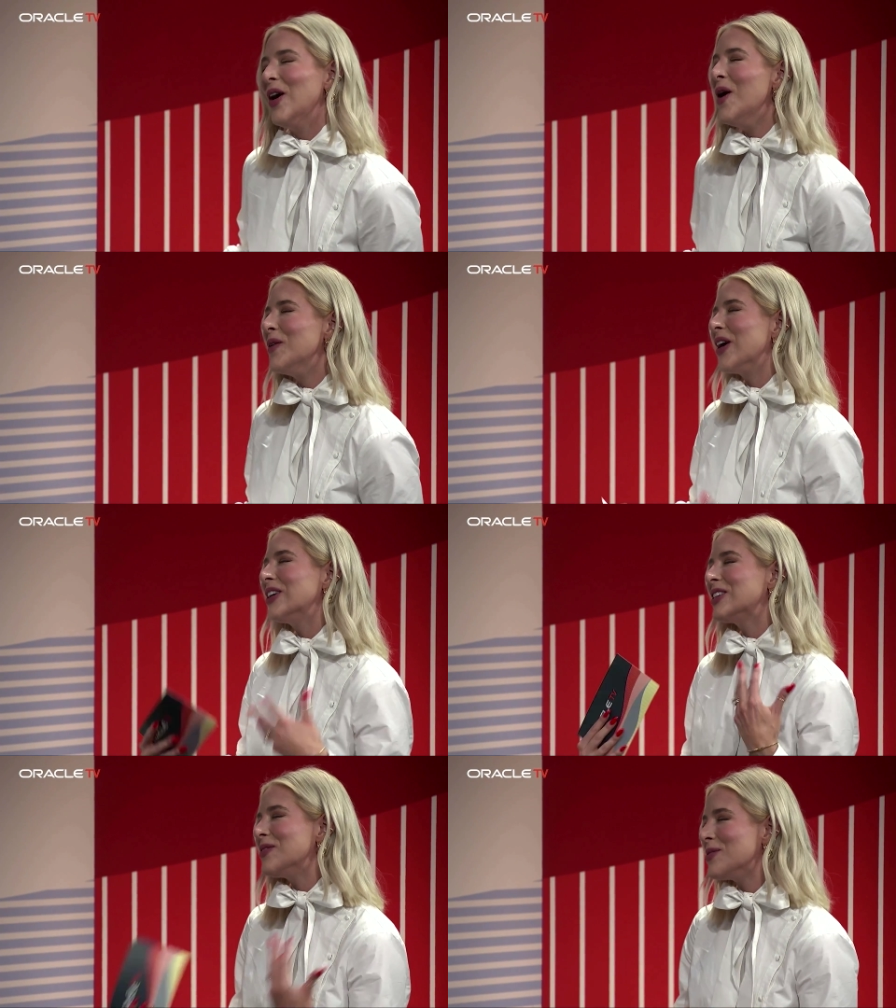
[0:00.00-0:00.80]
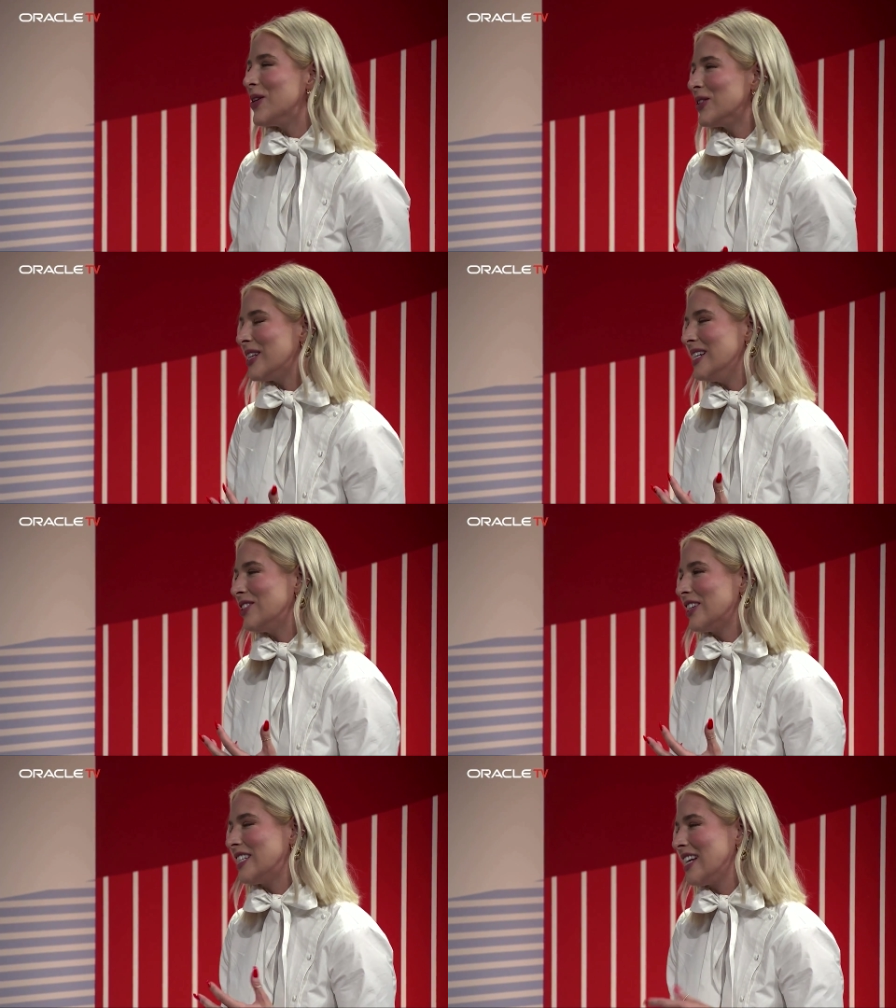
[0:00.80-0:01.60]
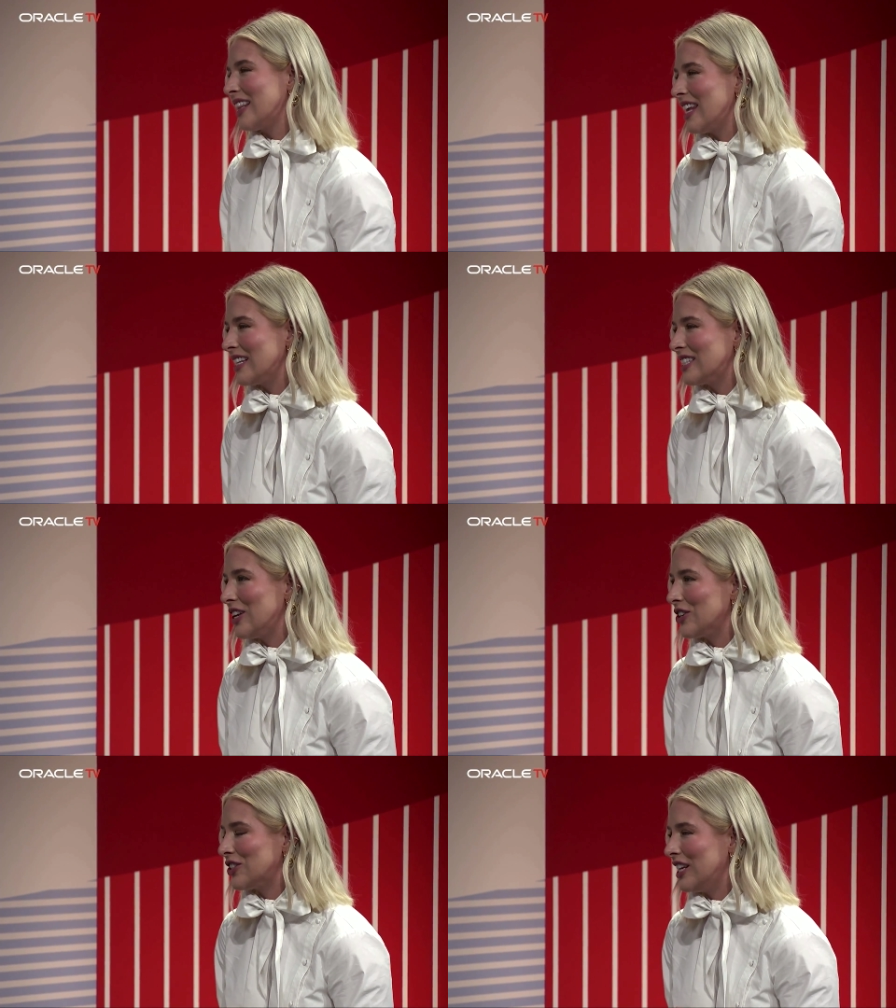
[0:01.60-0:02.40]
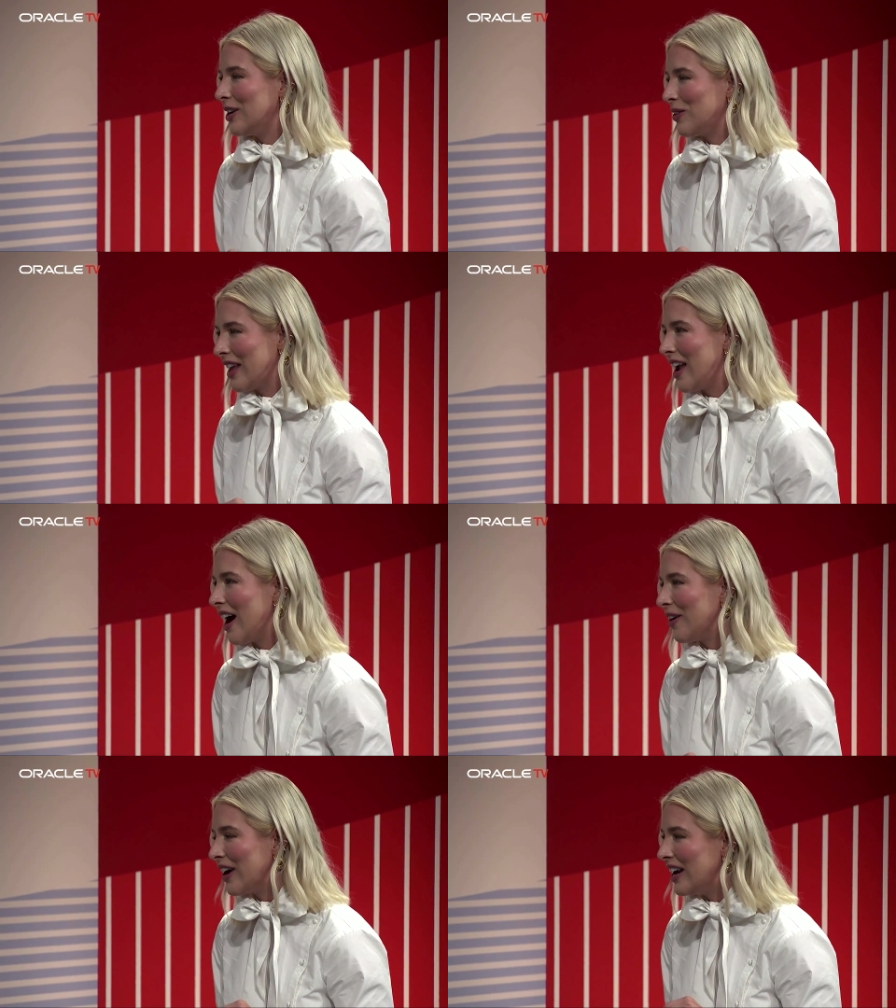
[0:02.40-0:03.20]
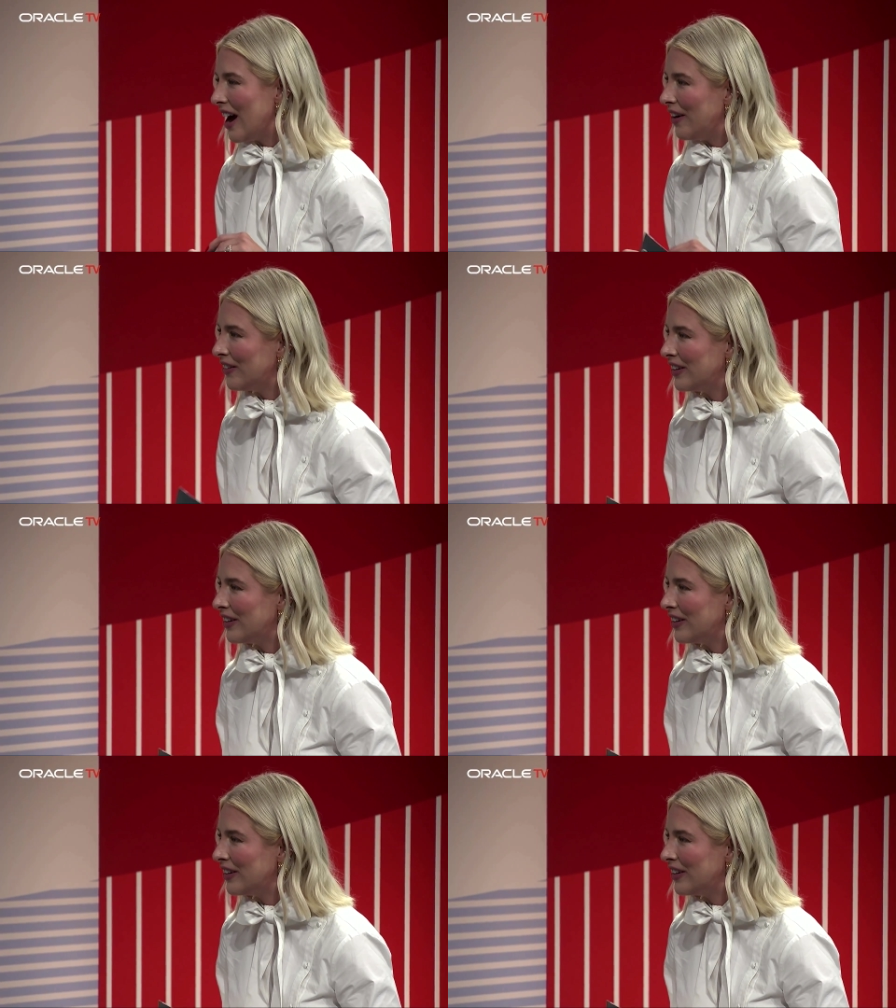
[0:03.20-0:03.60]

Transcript: what are some of the most interesting things that you're seeing with AI right now?